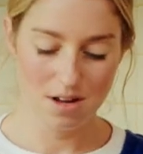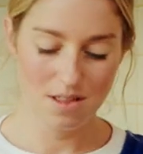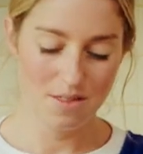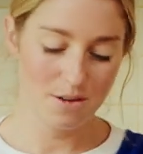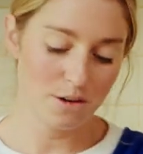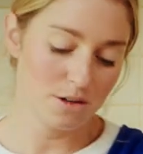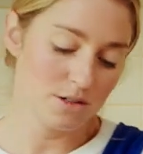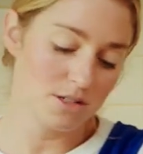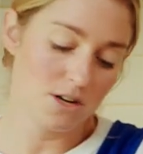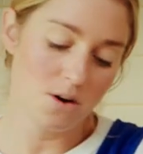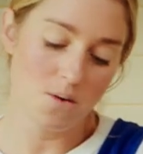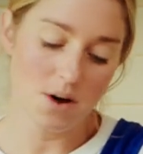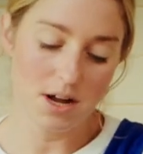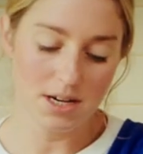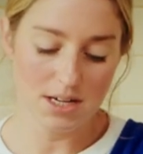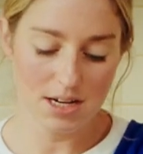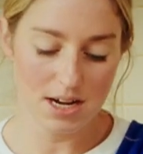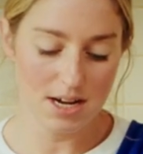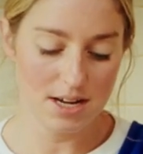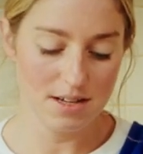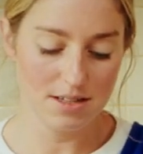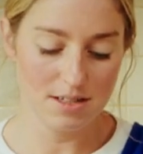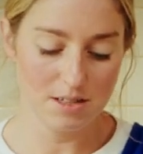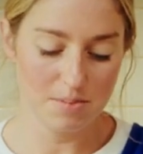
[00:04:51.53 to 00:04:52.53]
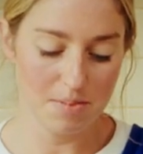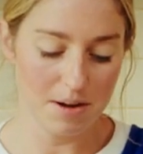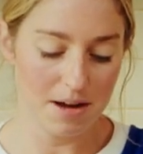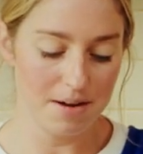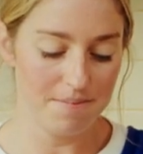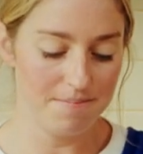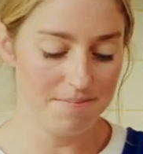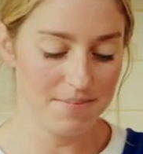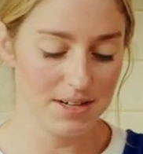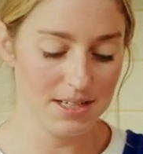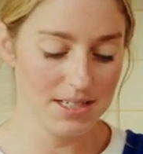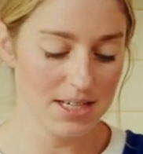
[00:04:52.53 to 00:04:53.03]
There's no onions,
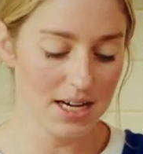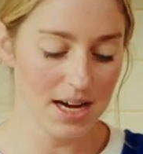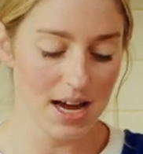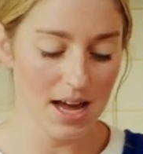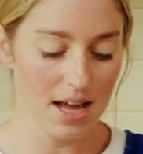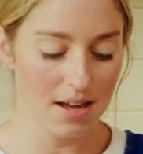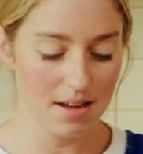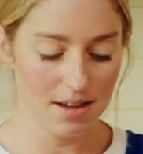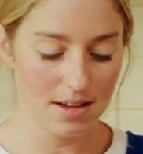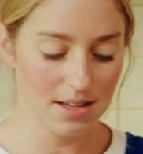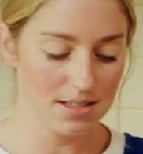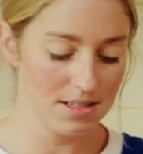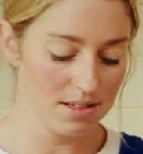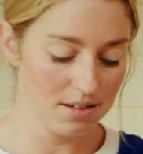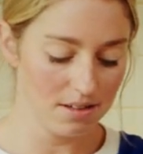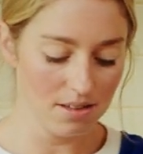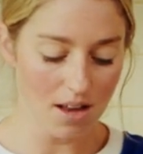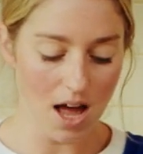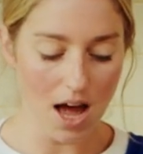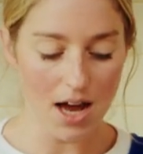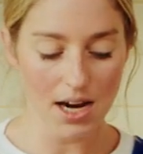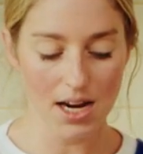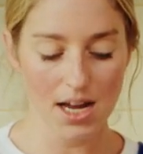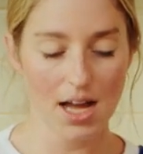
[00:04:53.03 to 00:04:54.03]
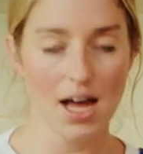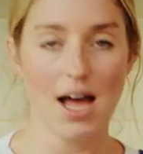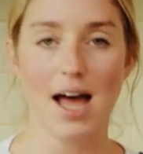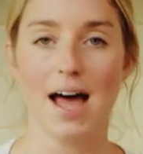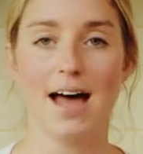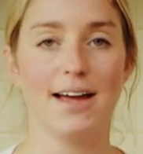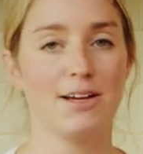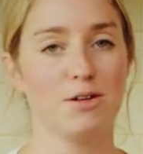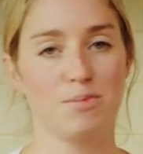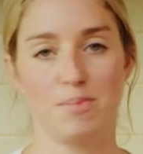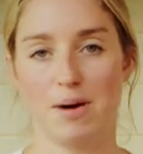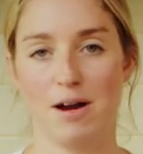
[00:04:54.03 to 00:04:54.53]
but it's a latke
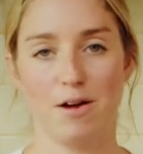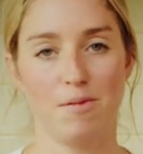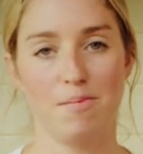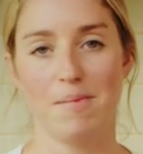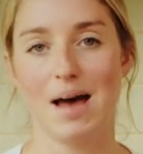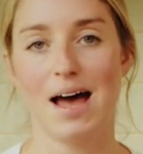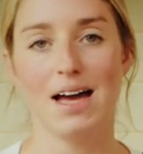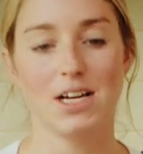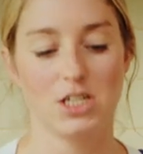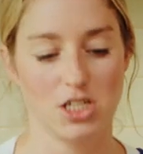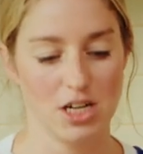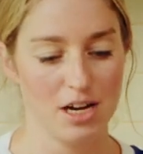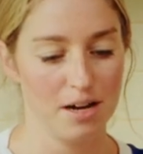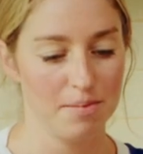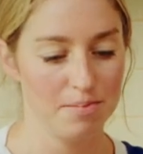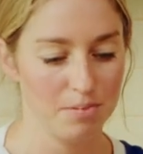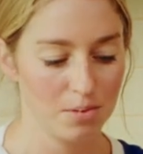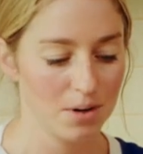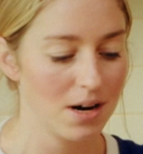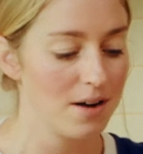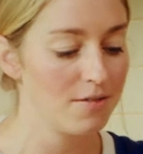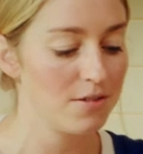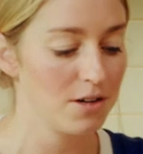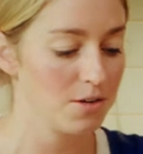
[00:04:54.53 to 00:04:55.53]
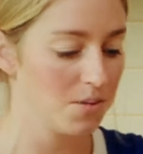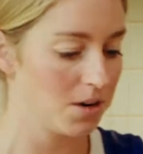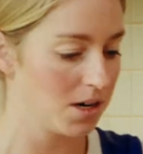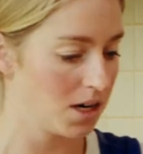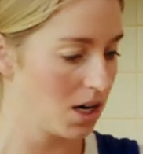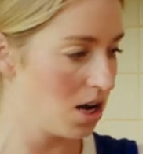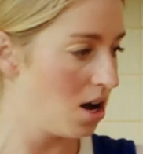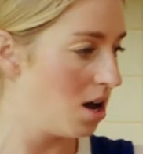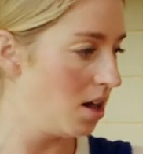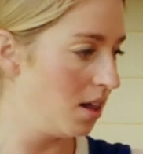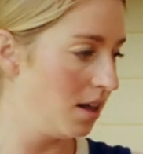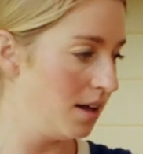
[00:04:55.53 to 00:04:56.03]
hash brown mashup, whatever you want
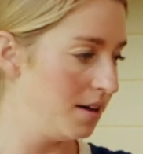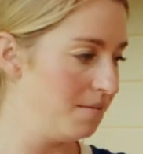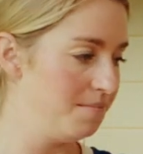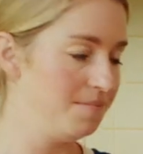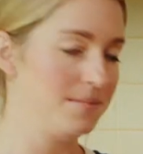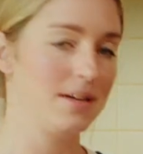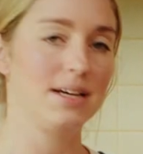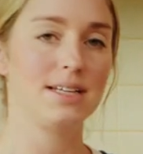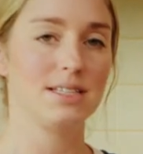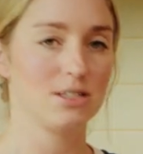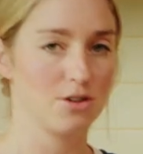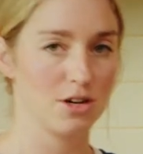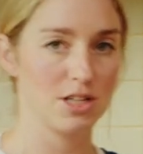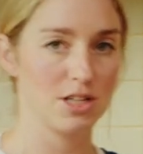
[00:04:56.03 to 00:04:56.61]
to call it. It's